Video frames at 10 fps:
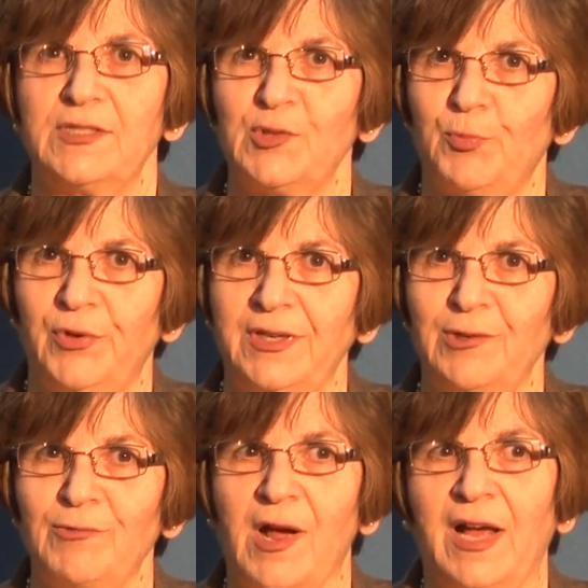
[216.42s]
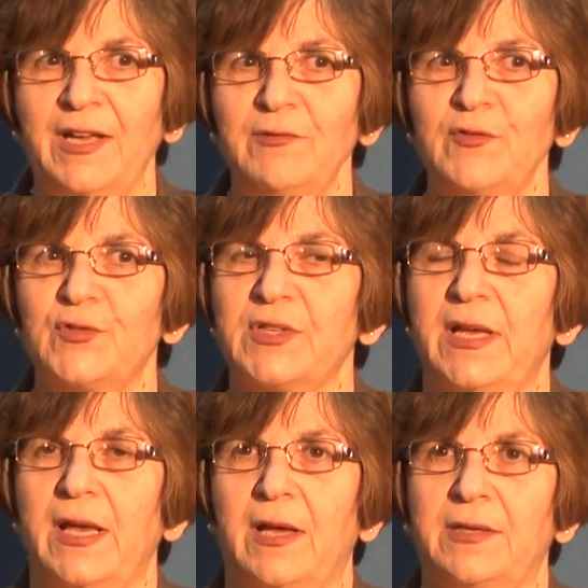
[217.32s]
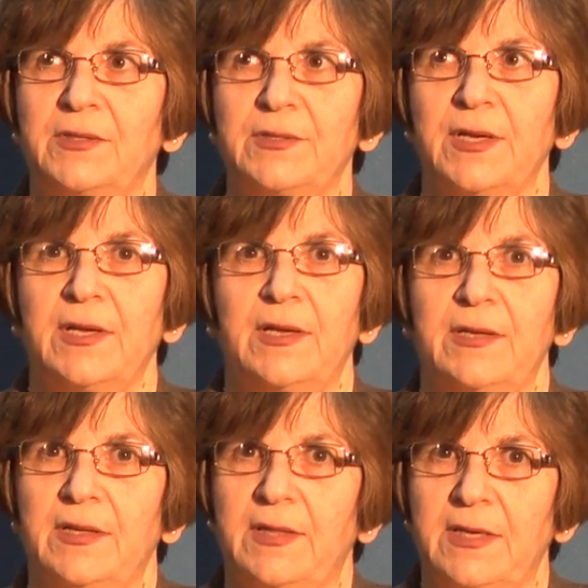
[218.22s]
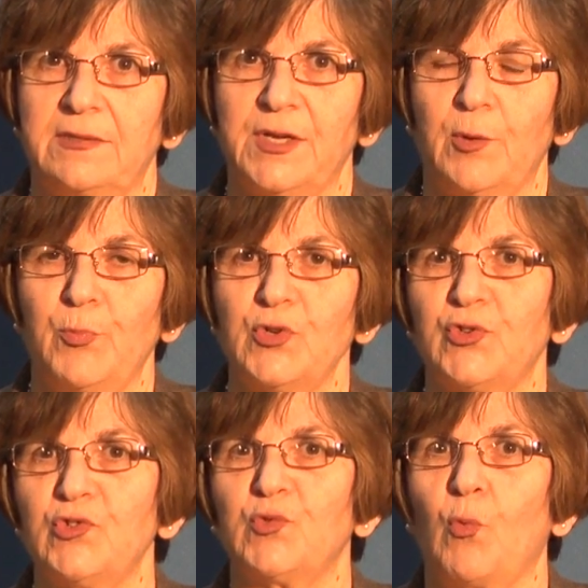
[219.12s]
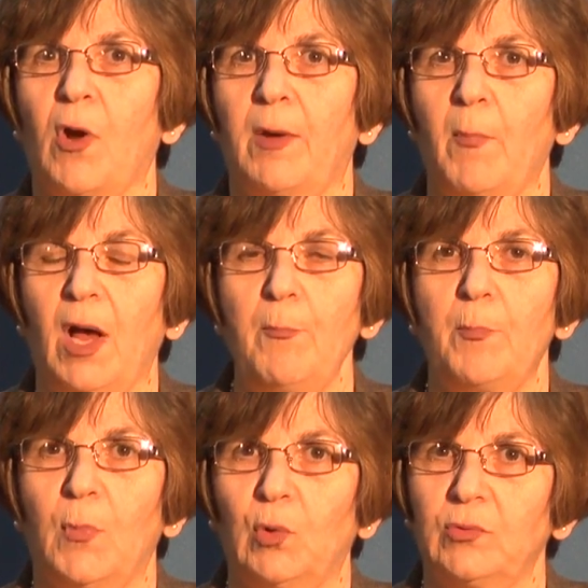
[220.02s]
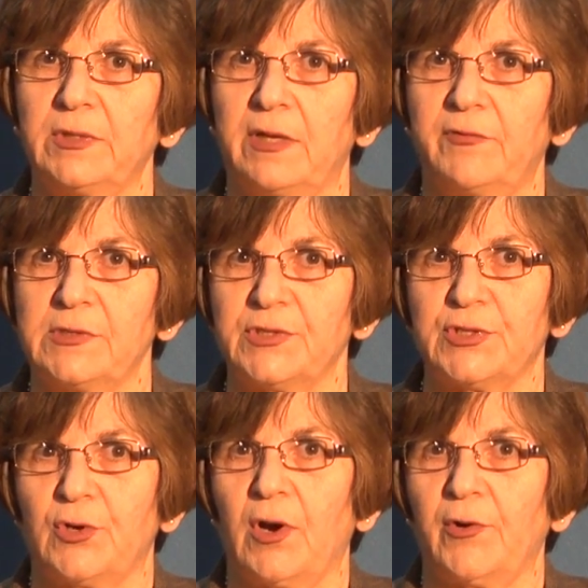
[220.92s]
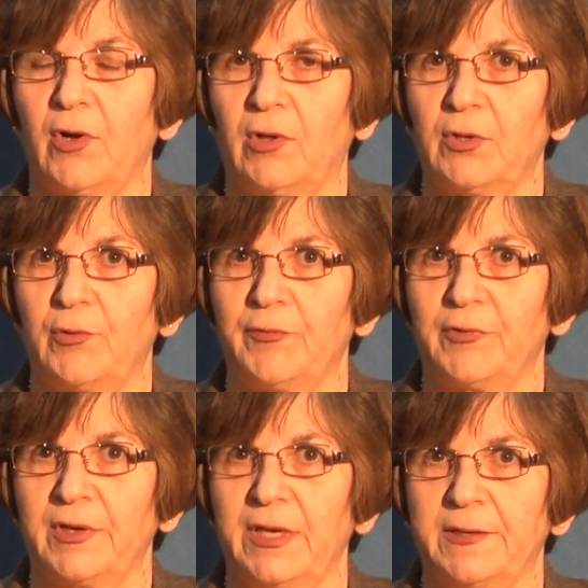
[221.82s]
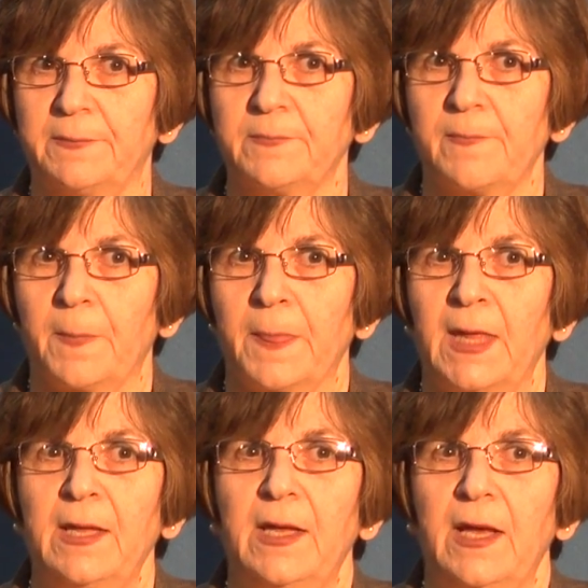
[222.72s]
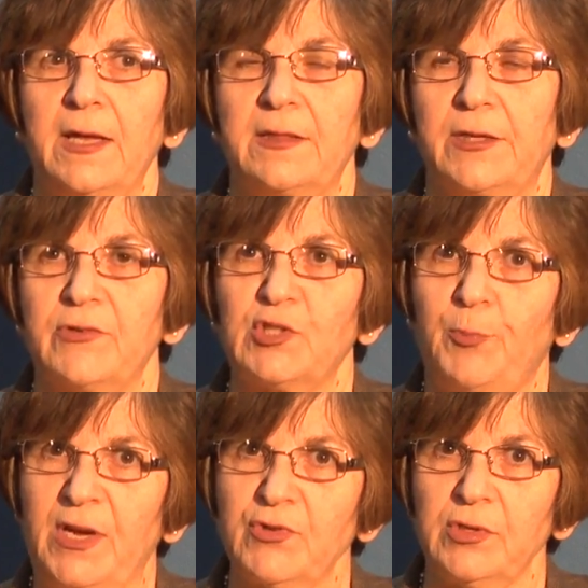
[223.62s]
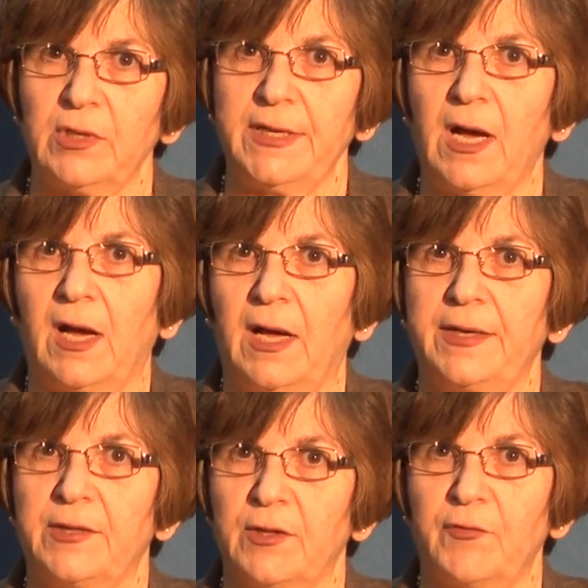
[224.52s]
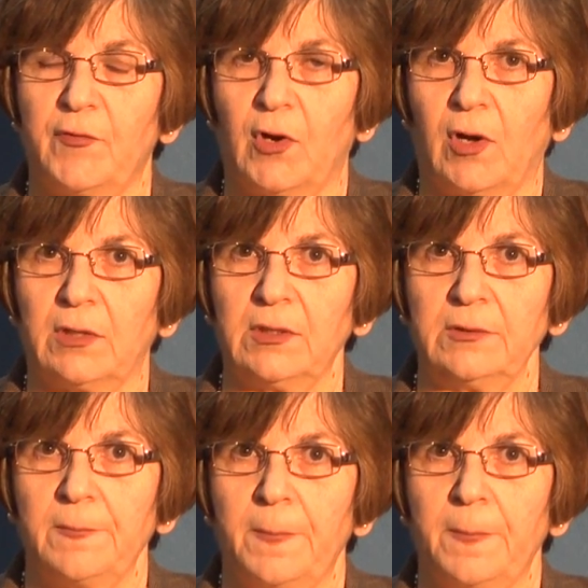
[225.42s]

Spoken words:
spring arrives and the temperatures warm up, mold levels start all over again. They're especially high in the fall,